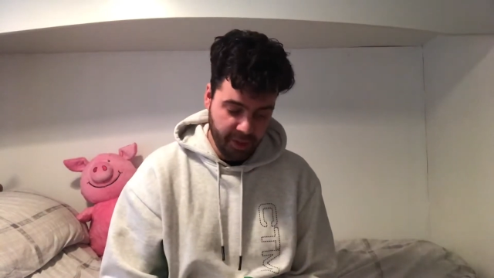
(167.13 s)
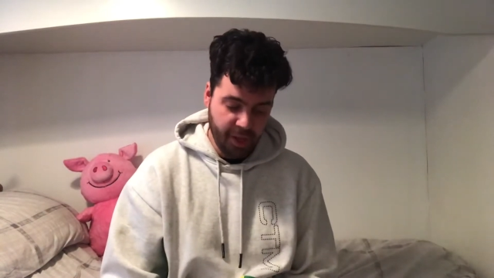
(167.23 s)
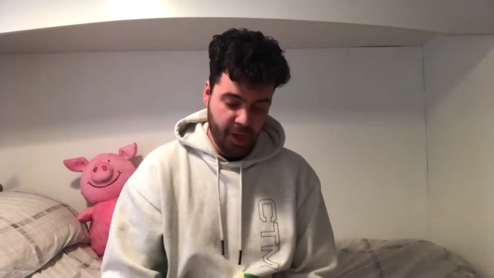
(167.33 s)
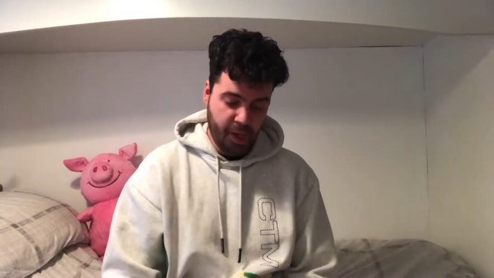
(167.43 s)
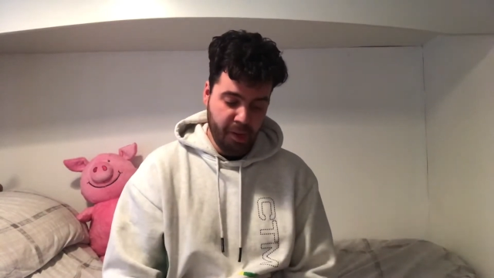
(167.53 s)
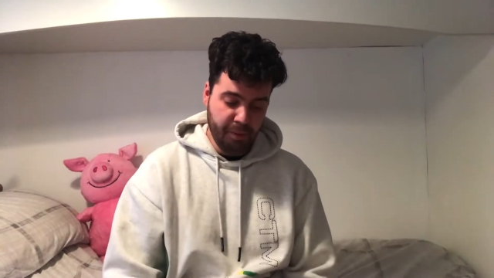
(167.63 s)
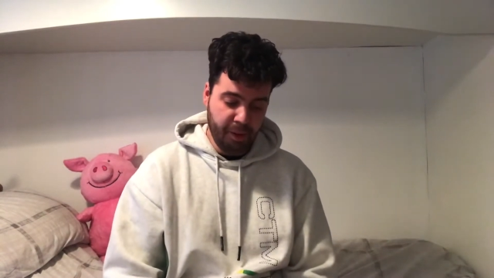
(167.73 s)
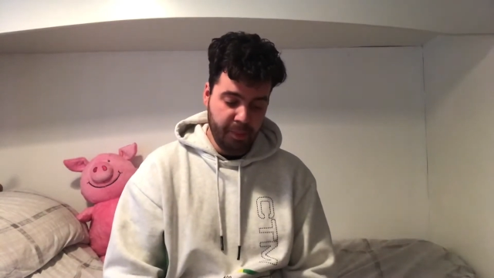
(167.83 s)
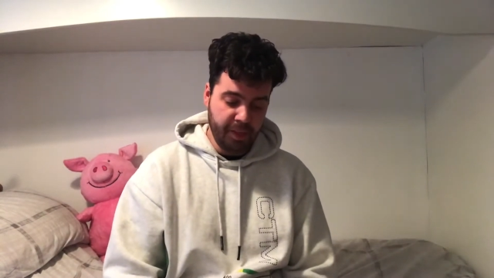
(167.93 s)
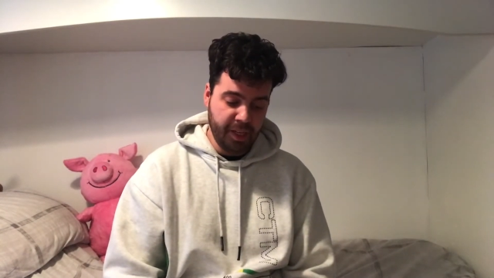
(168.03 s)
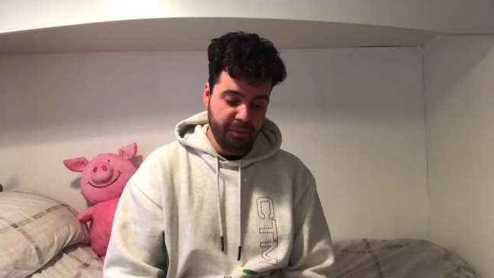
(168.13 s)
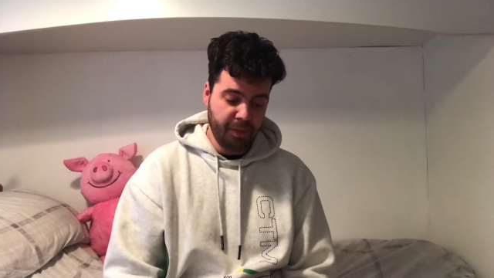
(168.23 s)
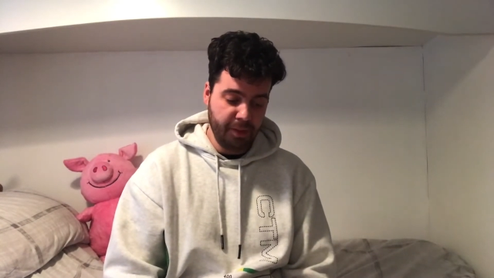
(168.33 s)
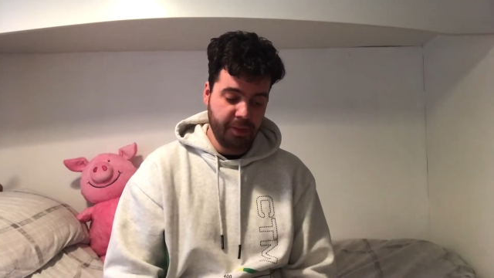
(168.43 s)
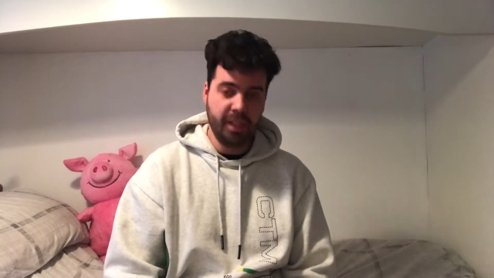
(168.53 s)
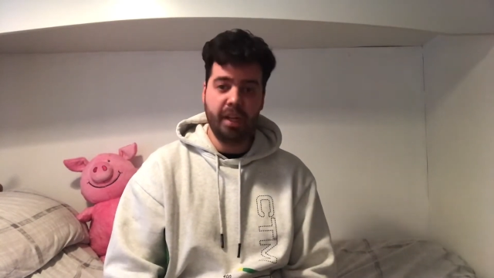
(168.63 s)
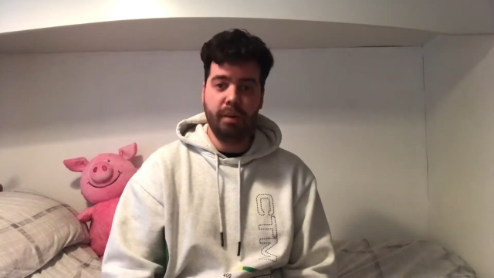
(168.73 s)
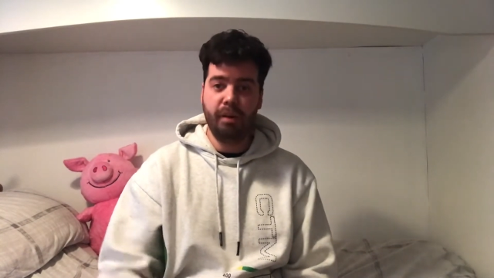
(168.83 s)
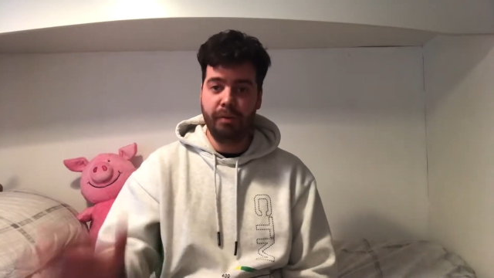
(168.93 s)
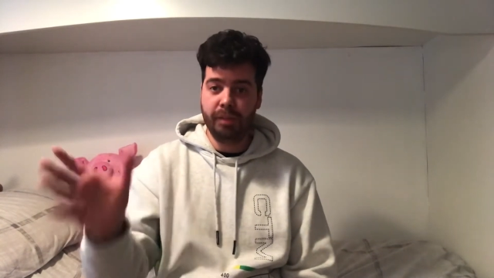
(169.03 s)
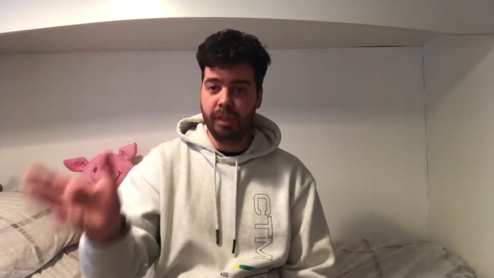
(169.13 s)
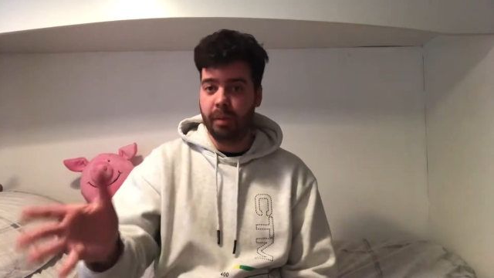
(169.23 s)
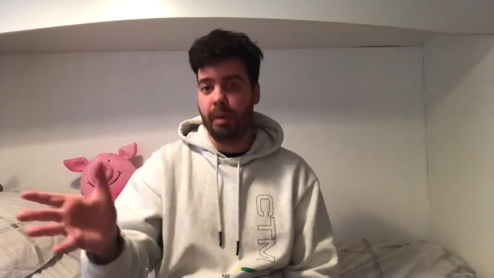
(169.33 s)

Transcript: But I believe Osi now, after